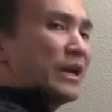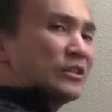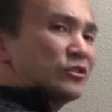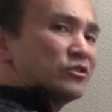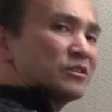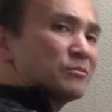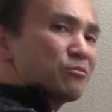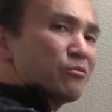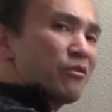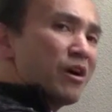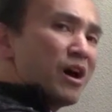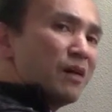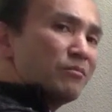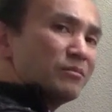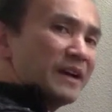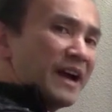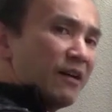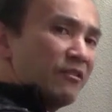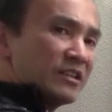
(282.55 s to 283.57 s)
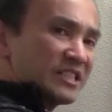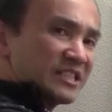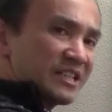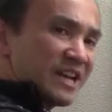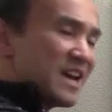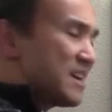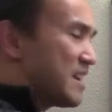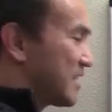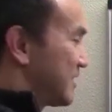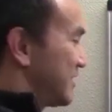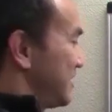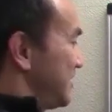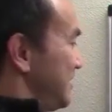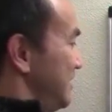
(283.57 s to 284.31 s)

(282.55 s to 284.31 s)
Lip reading: to the problem, how it's stated,